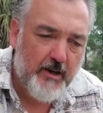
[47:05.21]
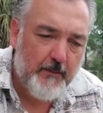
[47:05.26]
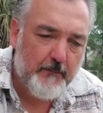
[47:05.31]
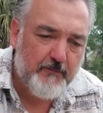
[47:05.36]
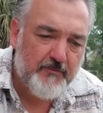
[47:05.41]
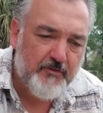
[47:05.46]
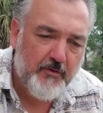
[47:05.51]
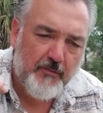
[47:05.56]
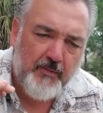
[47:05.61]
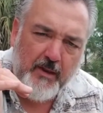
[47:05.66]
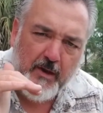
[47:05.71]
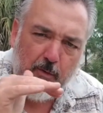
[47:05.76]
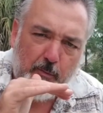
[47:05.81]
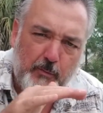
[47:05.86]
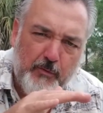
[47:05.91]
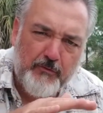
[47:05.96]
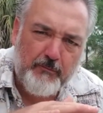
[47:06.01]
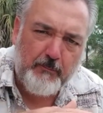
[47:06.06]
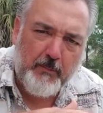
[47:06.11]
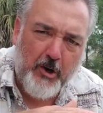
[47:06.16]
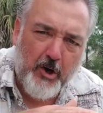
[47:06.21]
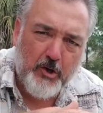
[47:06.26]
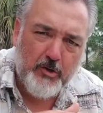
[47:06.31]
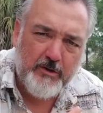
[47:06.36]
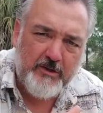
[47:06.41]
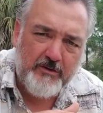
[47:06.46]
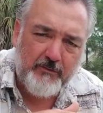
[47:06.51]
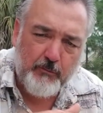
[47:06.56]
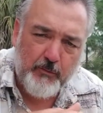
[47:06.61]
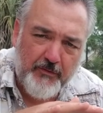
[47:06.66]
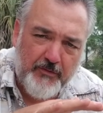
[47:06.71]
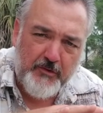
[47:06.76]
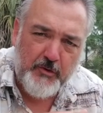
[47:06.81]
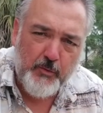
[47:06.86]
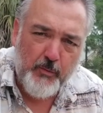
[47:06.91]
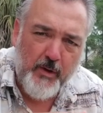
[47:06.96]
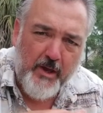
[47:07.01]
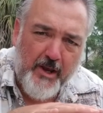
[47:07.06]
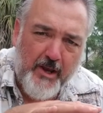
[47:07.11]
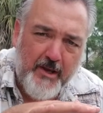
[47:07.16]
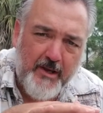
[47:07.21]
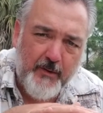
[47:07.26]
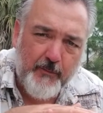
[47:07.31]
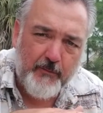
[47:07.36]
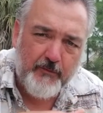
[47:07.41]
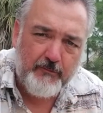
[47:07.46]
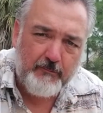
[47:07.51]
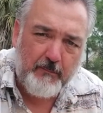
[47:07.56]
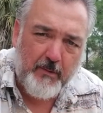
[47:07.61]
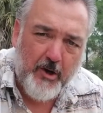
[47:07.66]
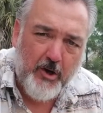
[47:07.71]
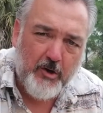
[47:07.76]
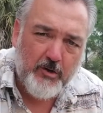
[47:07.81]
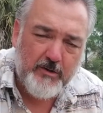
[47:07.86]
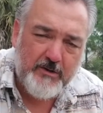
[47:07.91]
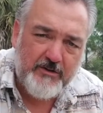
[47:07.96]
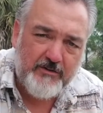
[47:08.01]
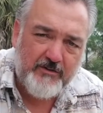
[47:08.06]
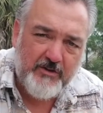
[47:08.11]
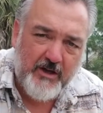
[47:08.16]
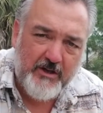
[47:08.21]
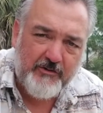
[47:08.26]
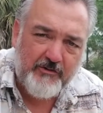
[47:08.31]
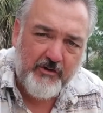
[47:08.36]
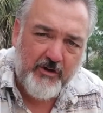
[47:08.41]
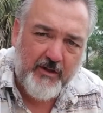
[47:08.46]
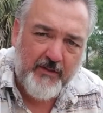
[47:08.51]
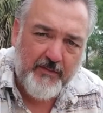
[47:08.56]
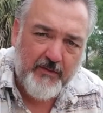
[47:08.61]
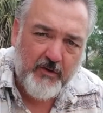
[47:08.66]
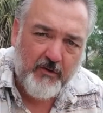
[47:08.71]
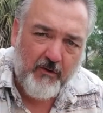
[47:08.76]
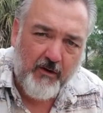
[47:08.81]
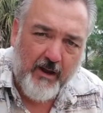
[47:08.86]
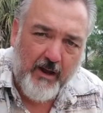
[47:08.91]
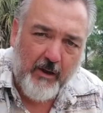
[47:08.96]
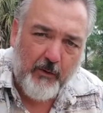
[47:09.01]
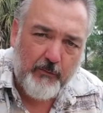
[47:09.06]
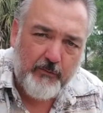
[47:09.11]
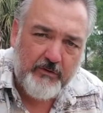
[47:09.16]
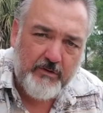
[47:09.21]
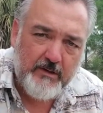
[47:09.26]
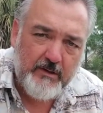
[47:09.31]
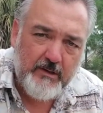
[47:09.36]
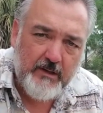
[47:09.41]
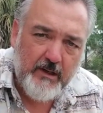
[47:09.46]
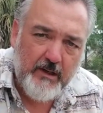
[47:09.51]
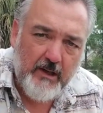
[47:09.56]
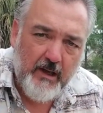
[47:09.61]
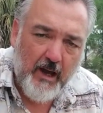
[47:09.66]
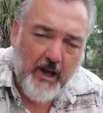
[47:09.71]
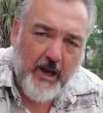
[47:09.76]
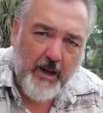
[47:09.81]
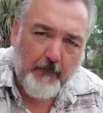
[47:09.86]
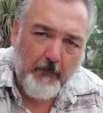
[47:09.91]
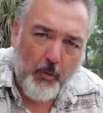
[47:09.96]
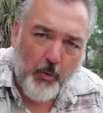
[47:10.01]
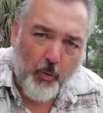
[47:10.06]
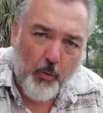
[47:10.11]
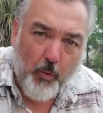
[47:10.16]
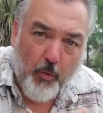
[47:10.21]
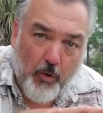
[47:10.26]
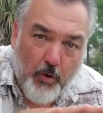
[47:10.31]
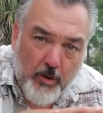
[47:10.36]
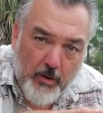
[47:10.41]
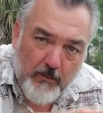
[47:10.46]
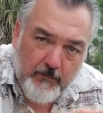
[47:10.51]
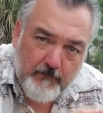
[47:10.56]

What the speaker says: so that it was barely, with you in it, it was barely touching the ground, or